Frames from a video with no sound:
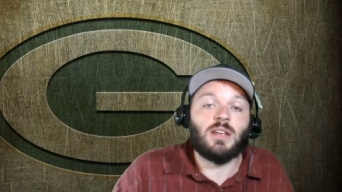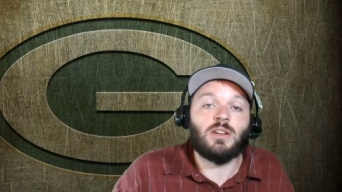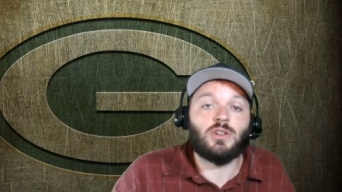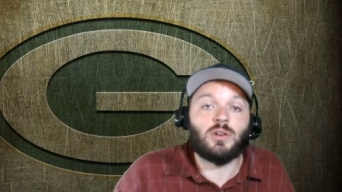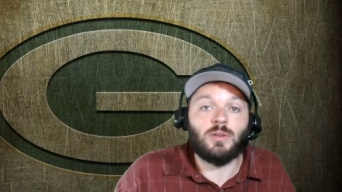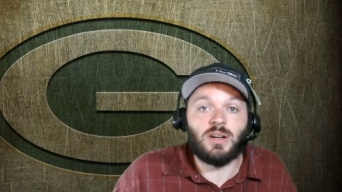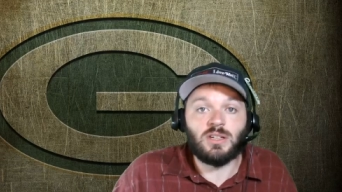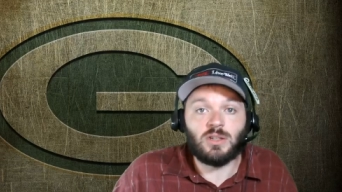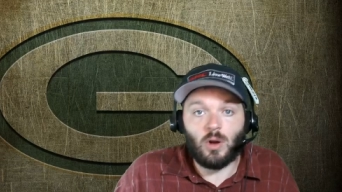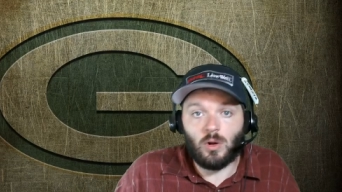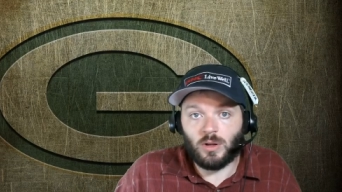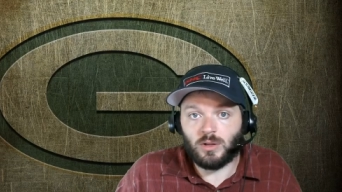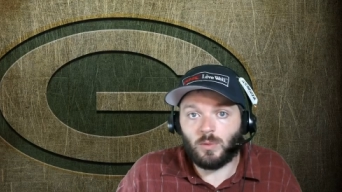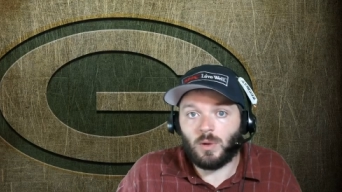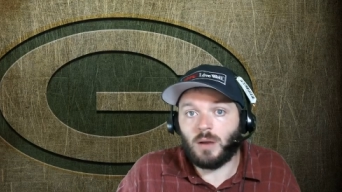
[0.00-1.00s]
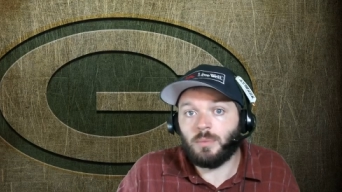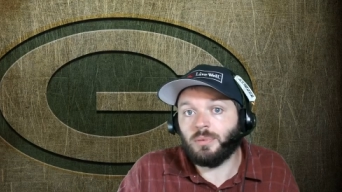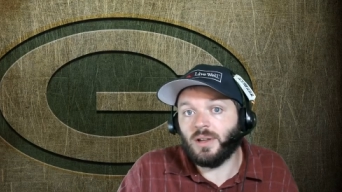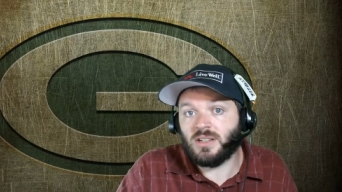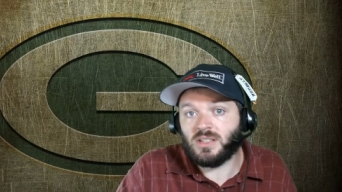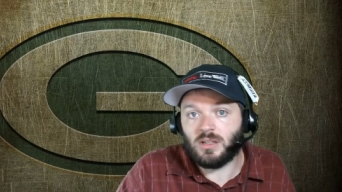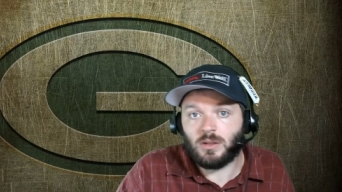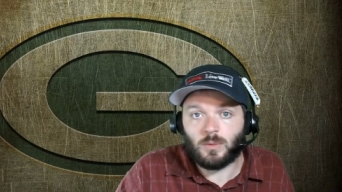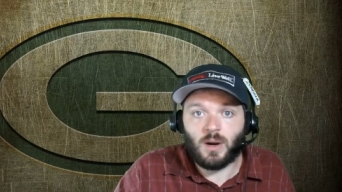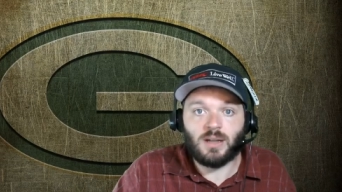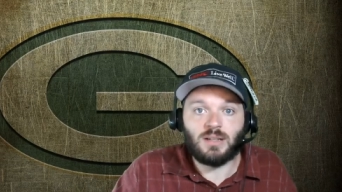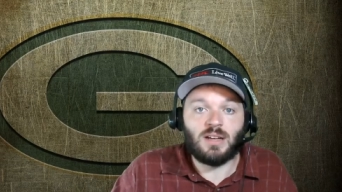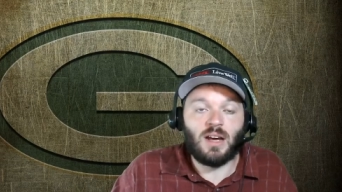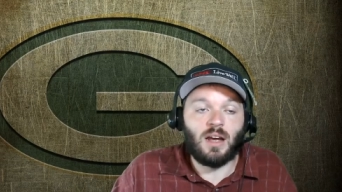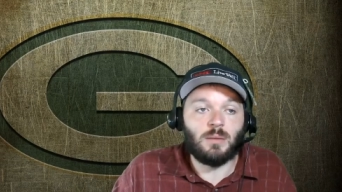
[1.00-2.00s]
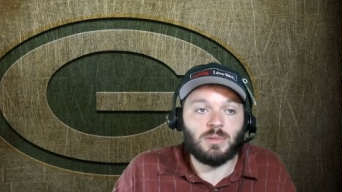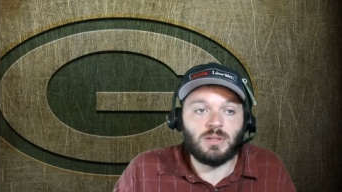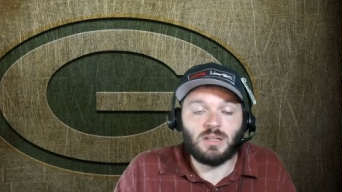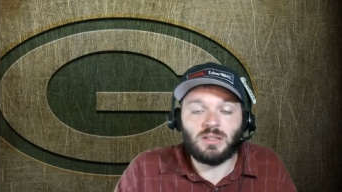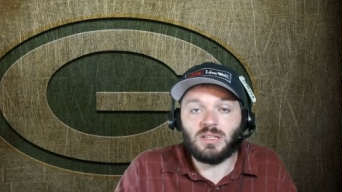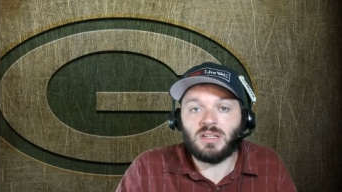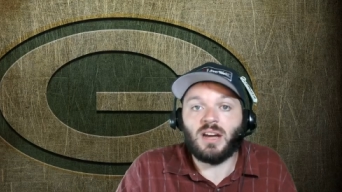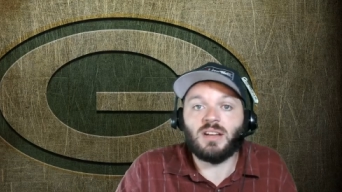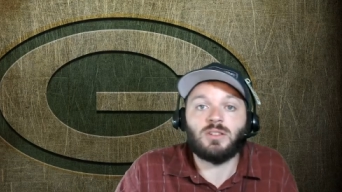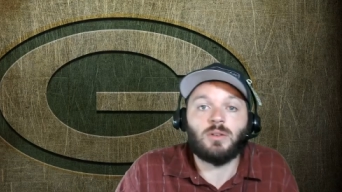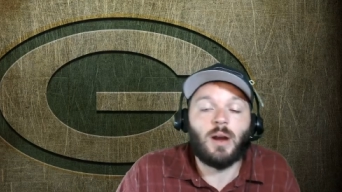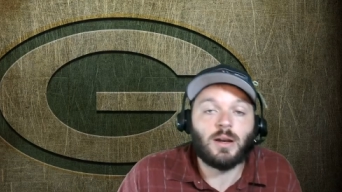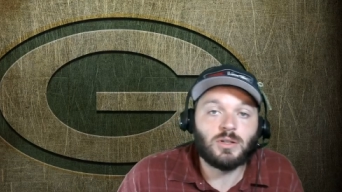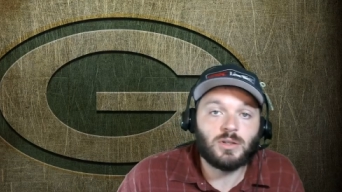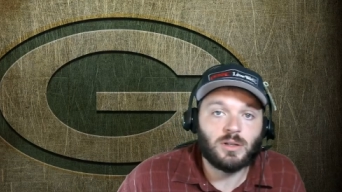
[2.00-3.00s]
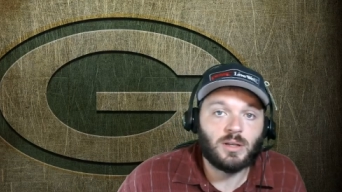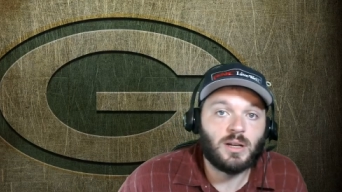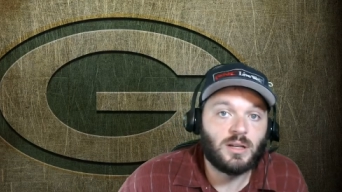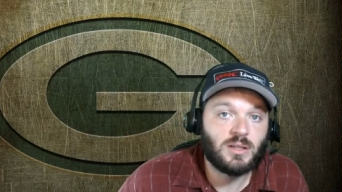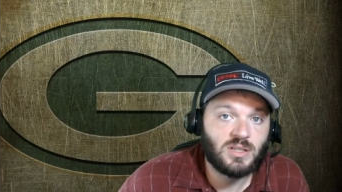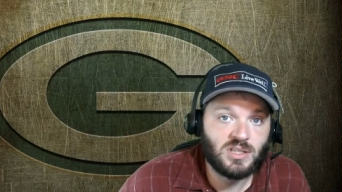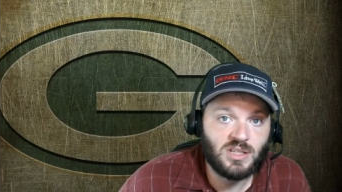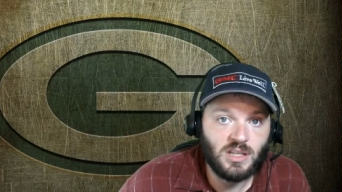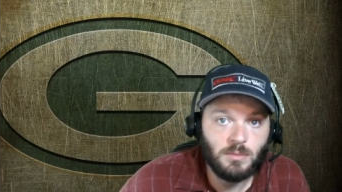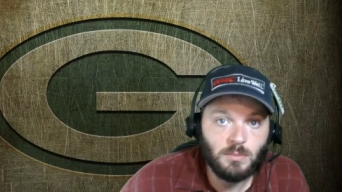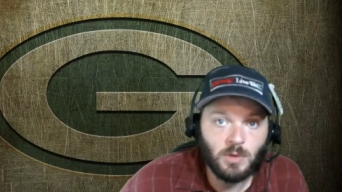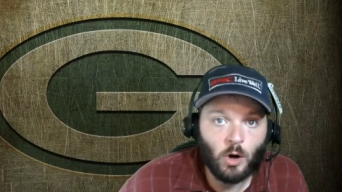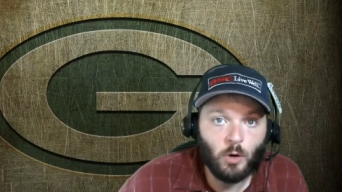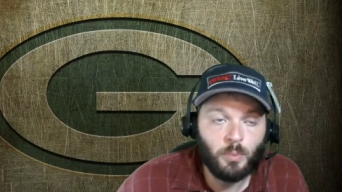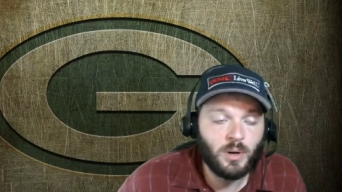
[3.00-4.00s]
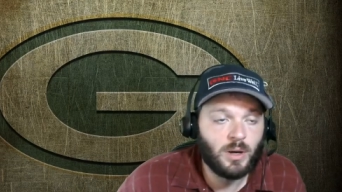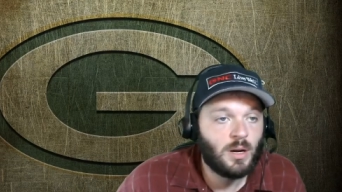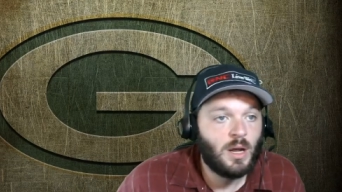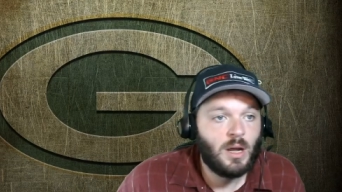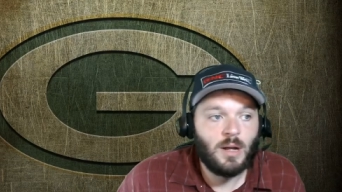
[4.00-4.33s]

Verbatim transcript: sure that he's calling the right plays at the right time and that these guys are actually getting schemed open.